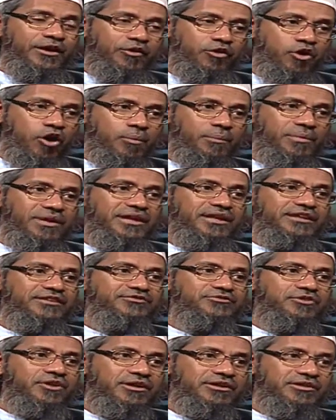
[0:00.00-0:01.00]

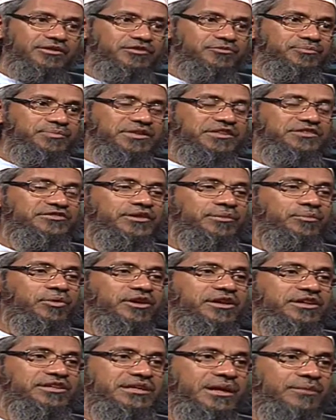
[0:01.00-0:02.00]
Normally, scholars speak
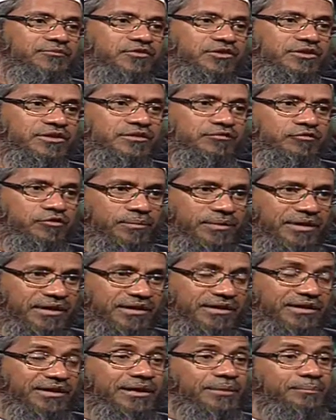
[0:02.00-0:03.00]
about hijab for the
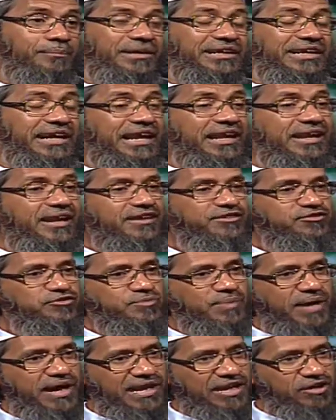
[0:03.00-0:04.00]
woman, but Allah
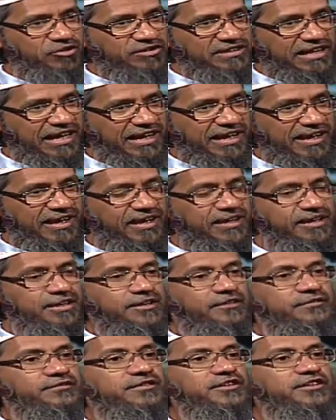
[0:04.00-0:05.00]
subhanahu wa ta'ala
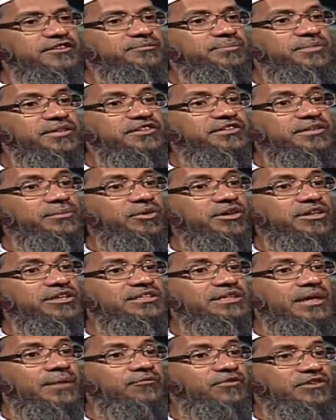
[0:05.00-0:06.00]
first speaks about
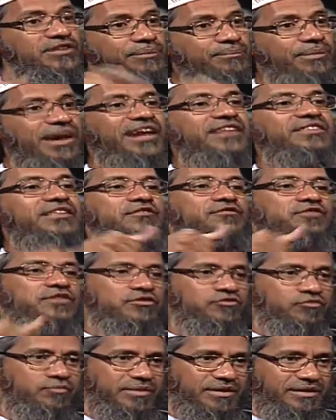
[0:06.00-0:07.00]
hijab for the man and then
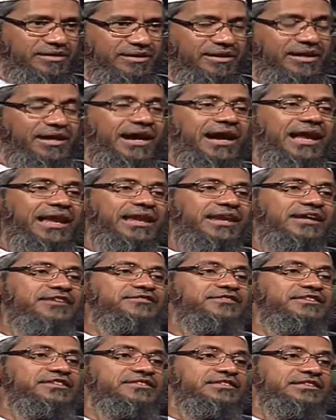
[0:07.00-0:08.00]
for the woman.
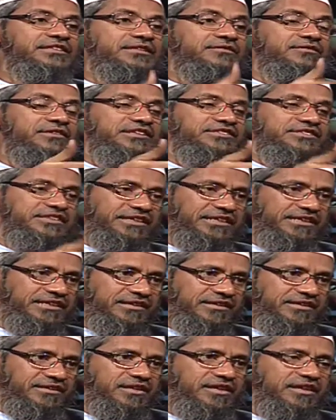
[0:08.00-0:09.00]
Allah says in the verse
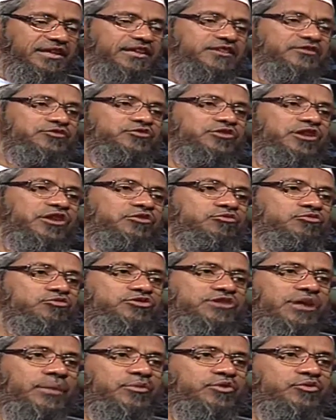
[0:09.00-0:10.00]
earlier, in Surah
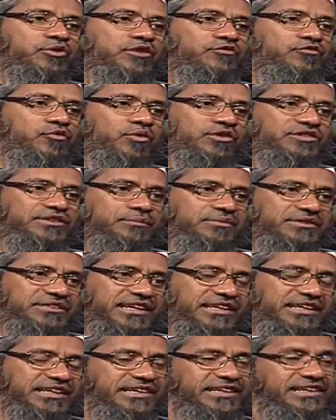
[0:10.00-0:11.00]
Nur, chapter 24, verse number
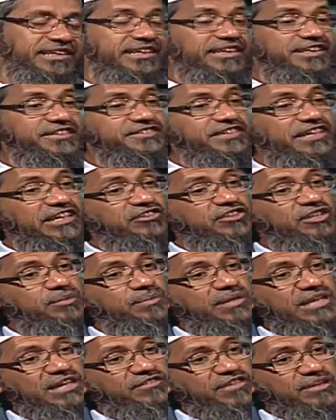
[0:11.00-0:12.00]
30, say to
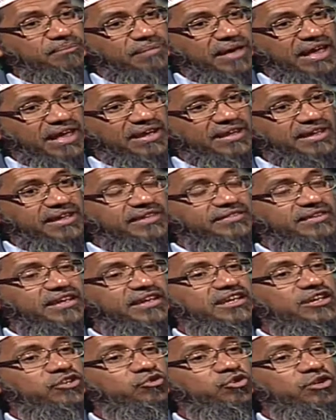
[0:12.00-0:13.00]
the believing man
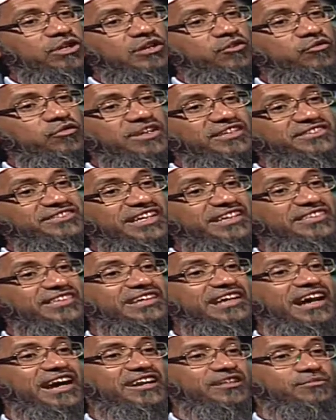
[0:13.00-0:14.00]
that he should lower his gaze
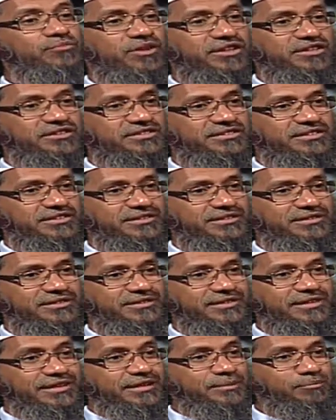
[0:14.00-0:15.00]
and guard his modesty.
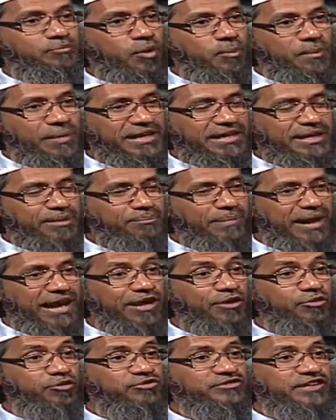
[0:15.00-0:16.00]
Moment a
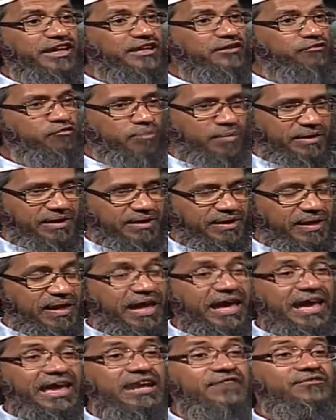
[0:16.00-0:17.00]
man looks at a woman,
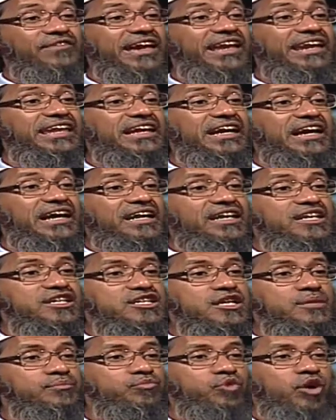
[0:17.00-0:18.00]
and if any
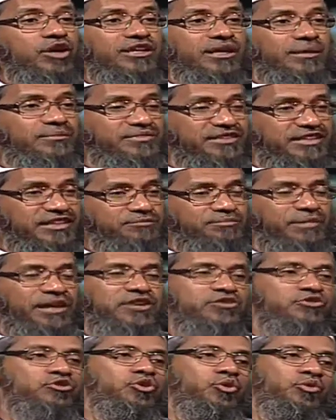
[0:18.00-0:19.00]
unashamed thought comes in his
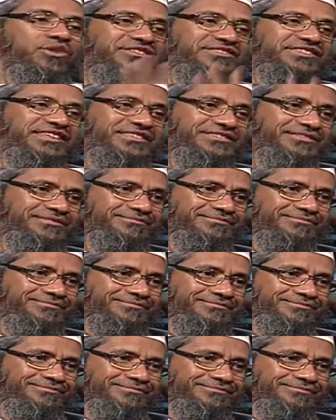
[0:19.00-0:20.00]
mind, he should lower his gaze.
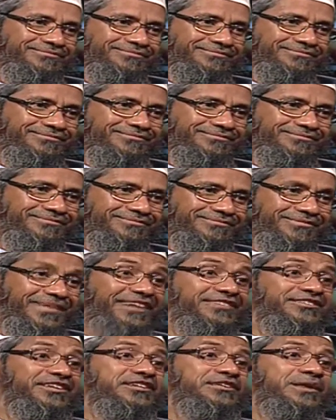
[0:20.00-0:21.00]

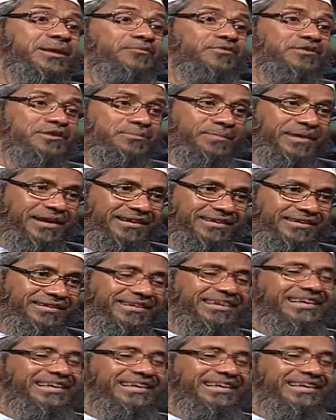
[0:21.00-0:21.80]
That is the hijab for the man.